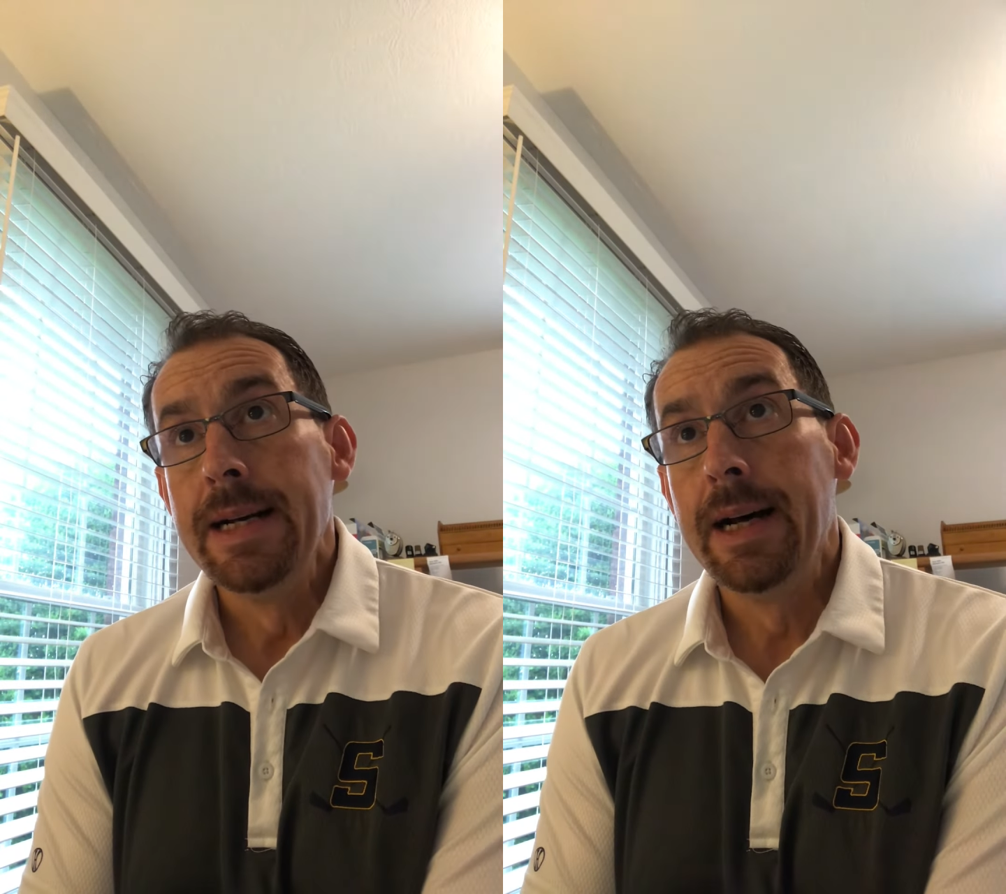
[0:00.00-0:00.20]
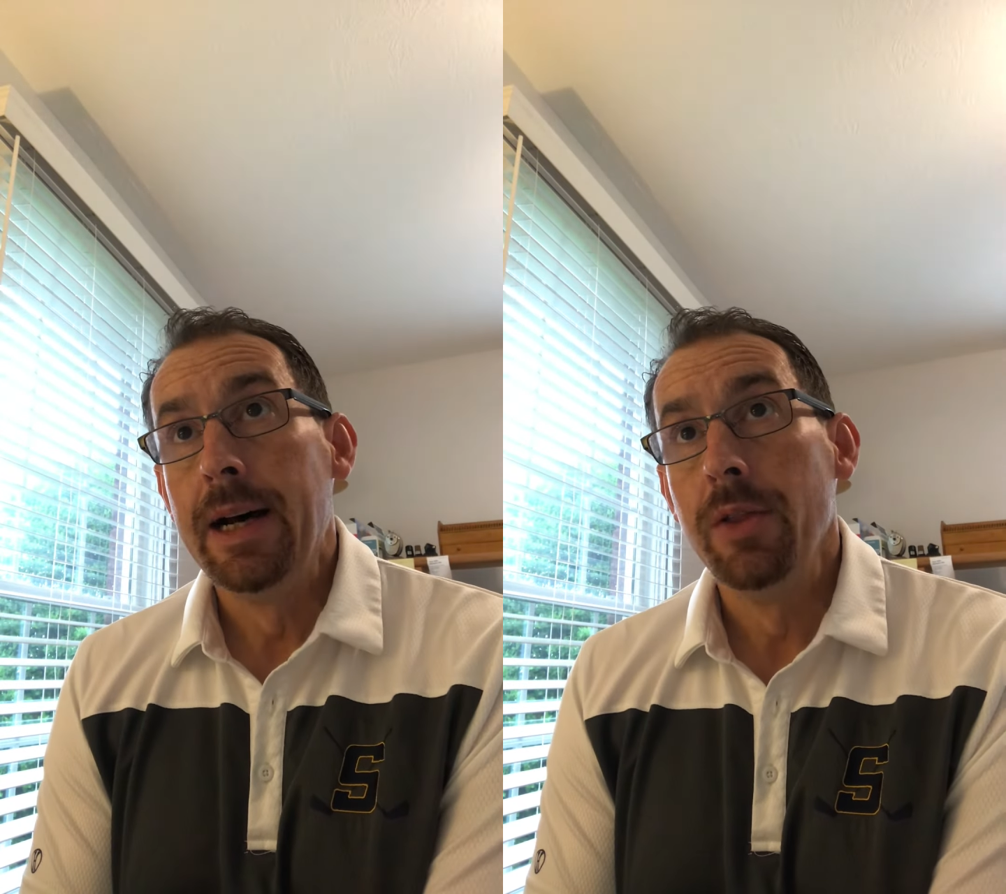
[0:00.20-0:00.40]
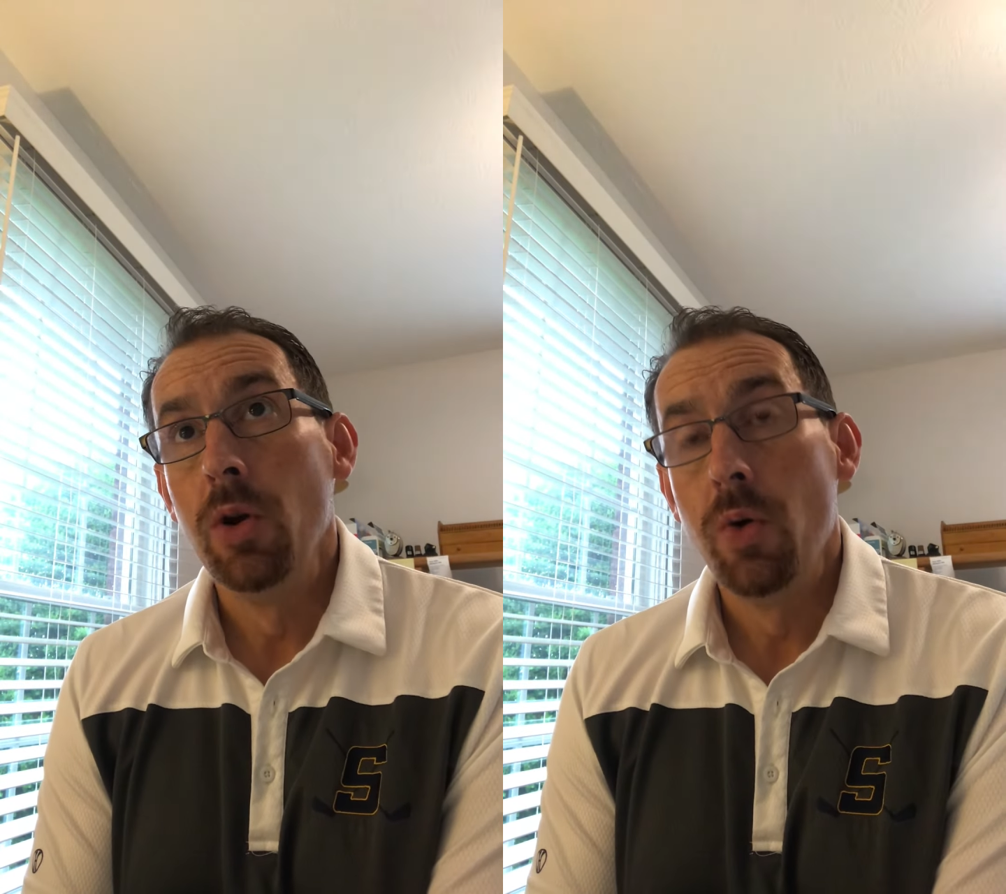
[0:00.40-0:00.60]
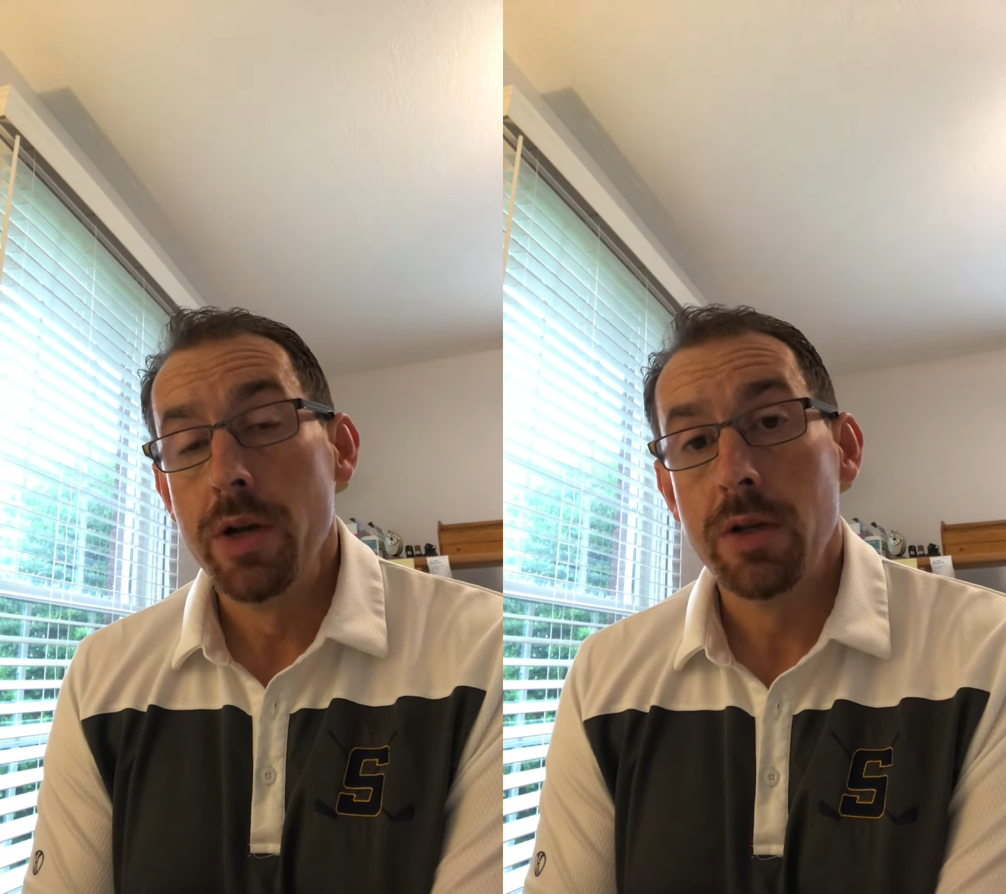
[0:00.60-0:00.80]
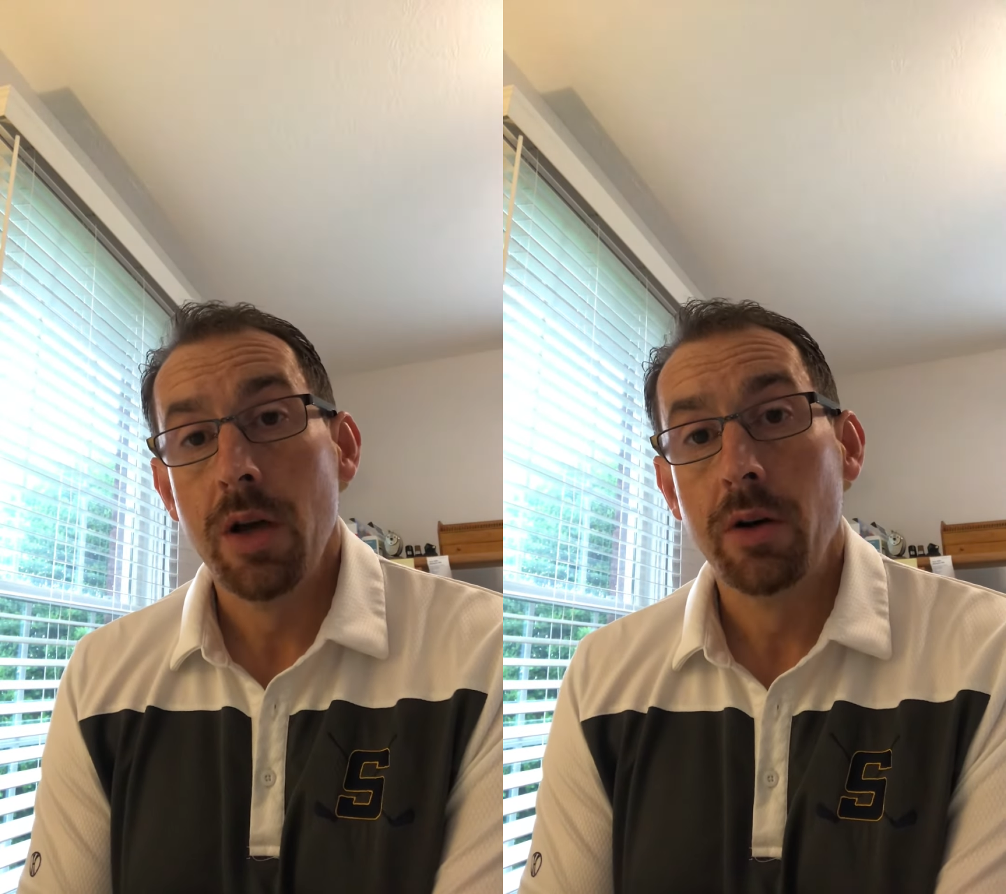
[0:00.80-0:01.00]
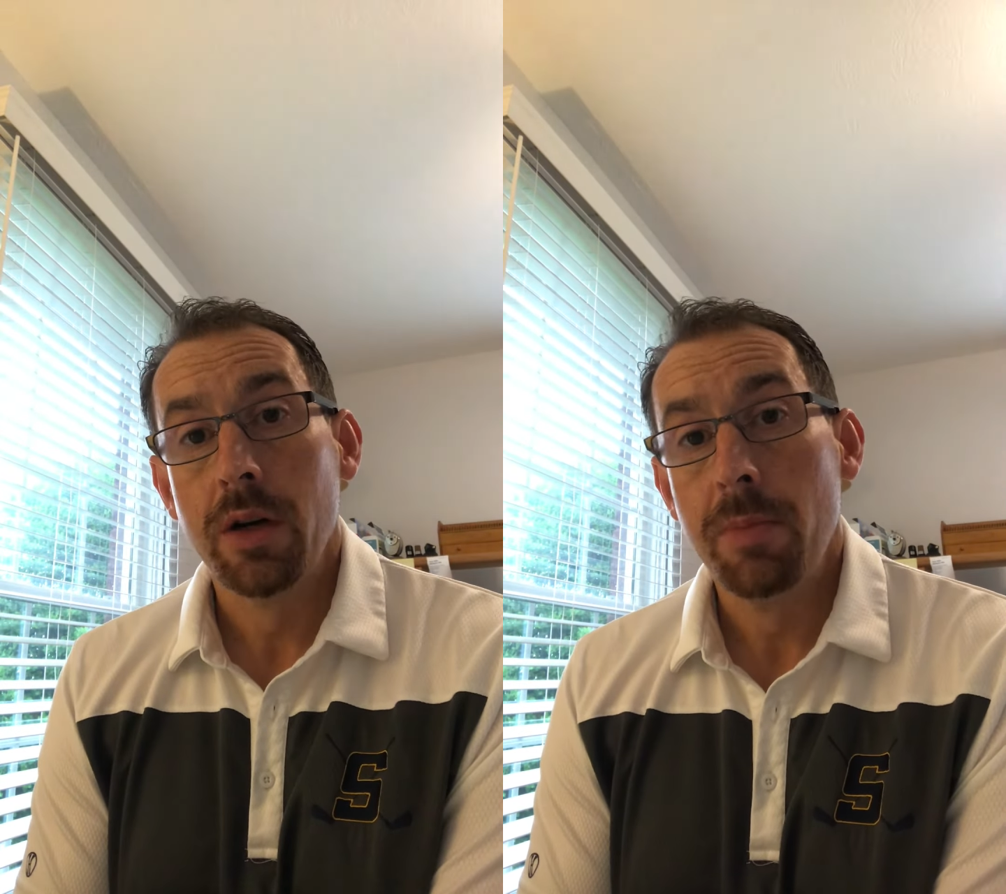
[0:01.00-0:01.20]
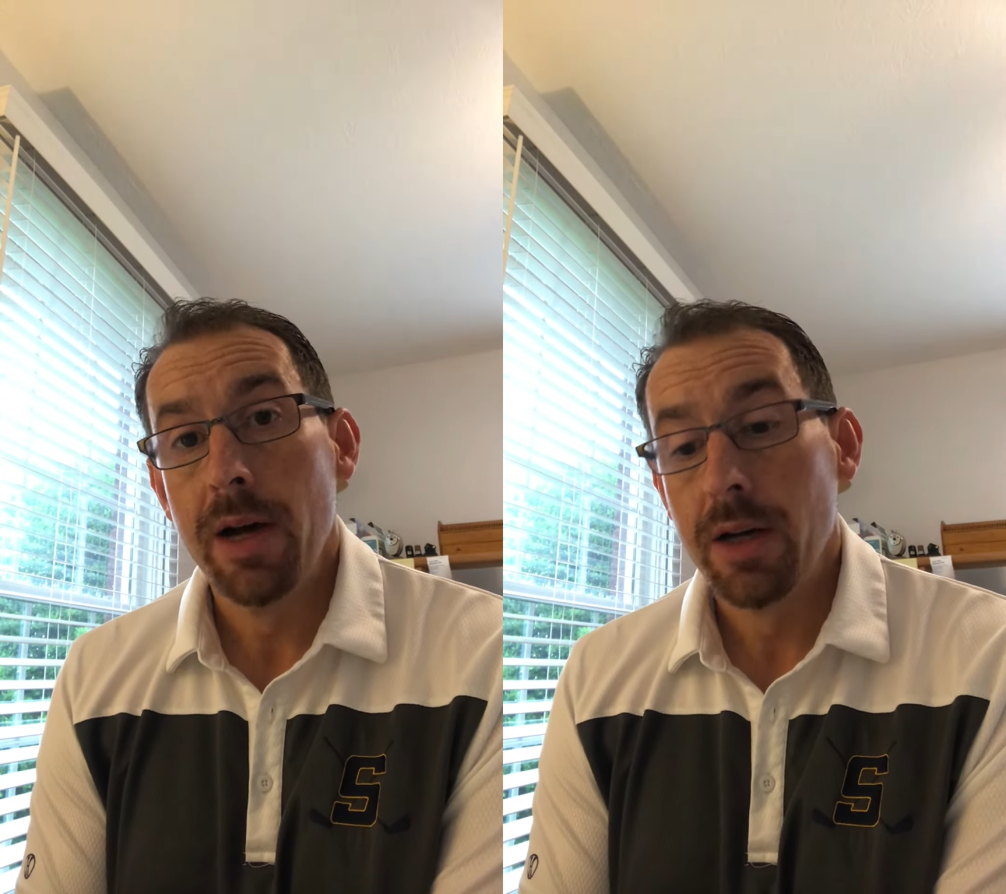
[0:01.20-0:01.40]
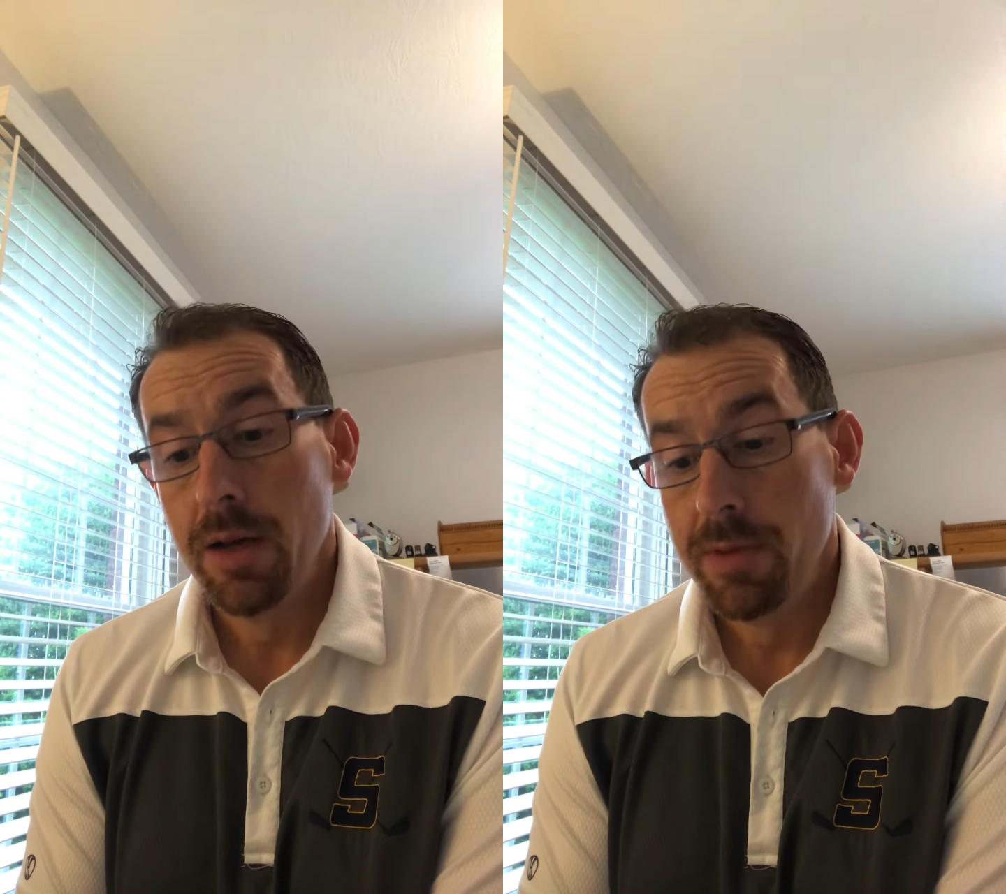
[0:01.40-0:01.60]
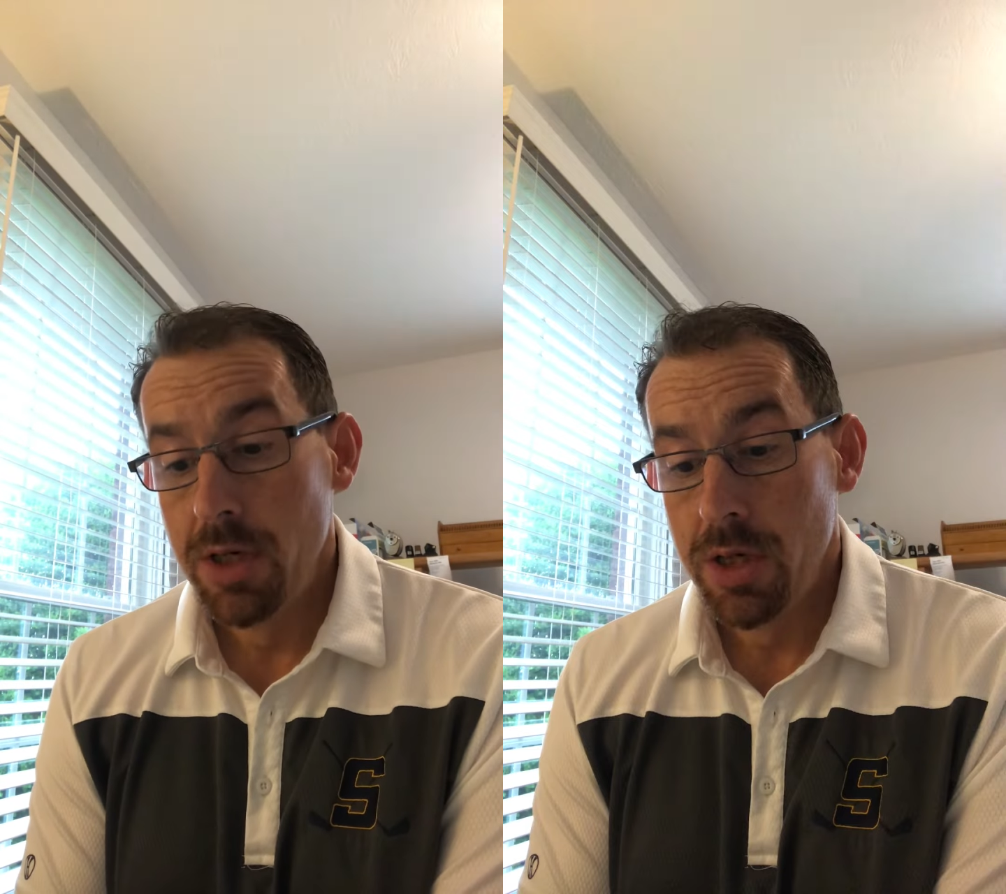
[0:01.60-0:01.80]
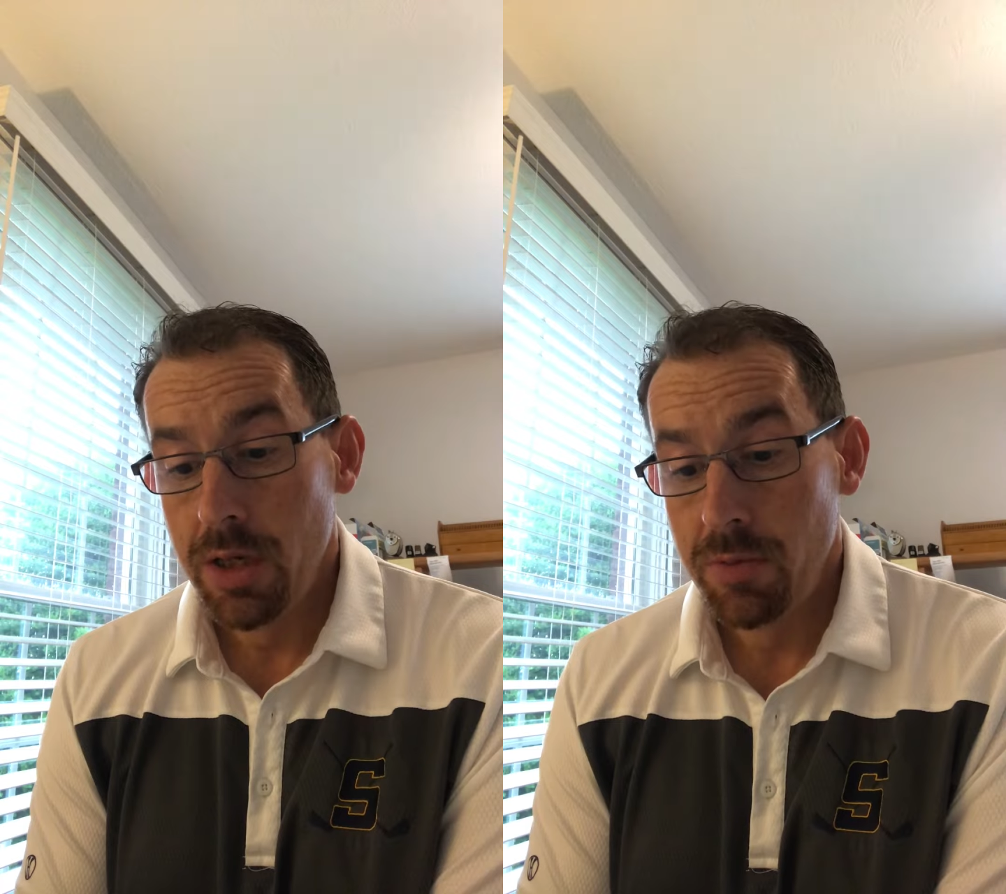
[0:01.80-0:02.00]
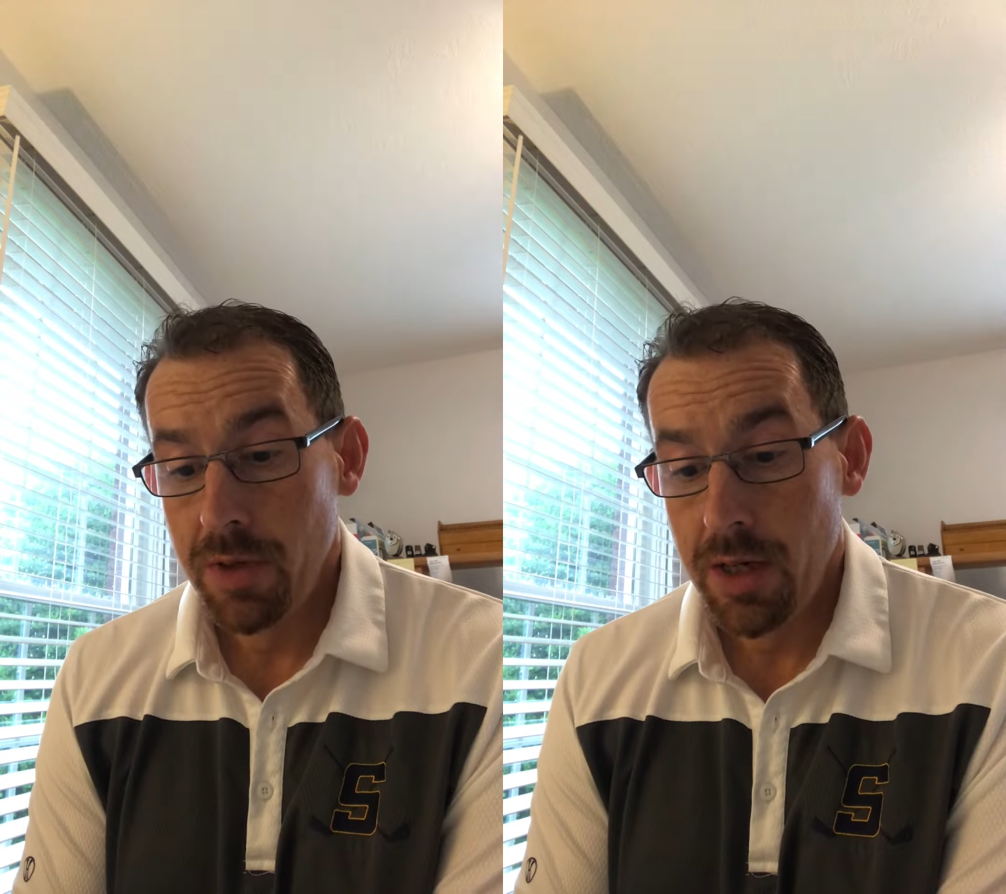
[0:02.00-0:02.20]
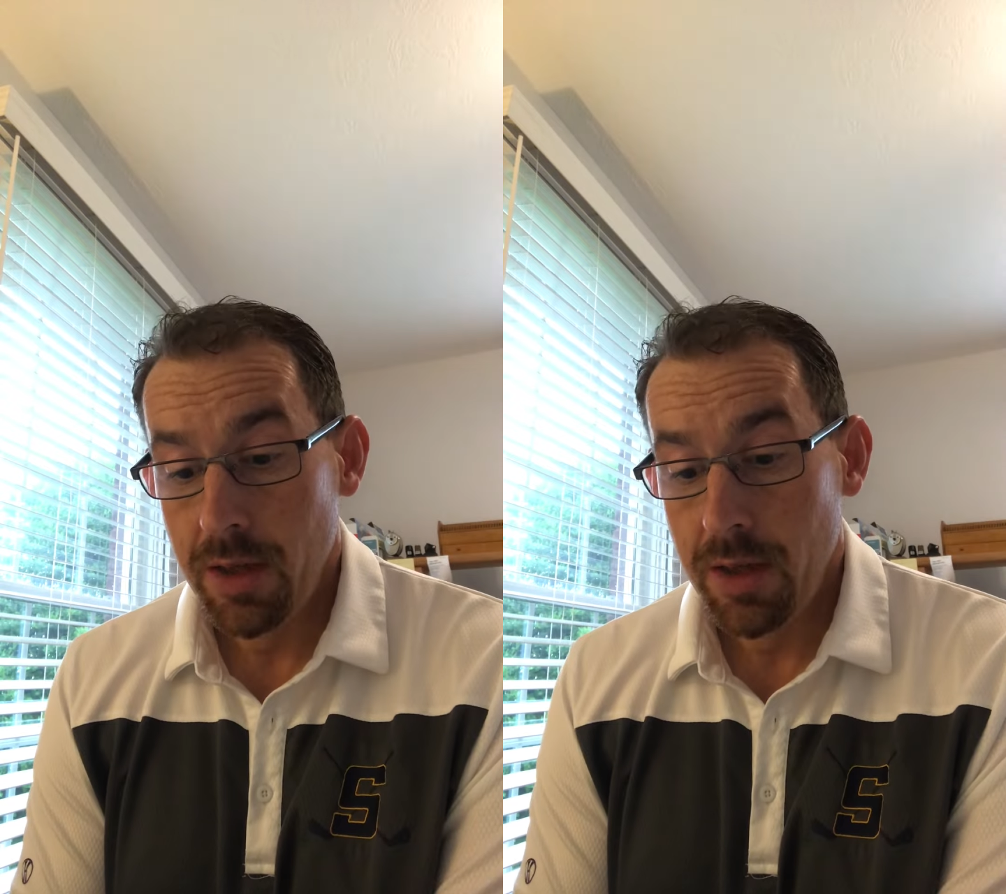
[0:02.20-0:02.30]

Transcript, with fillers: Uh, the Lord is talking about coming judgment.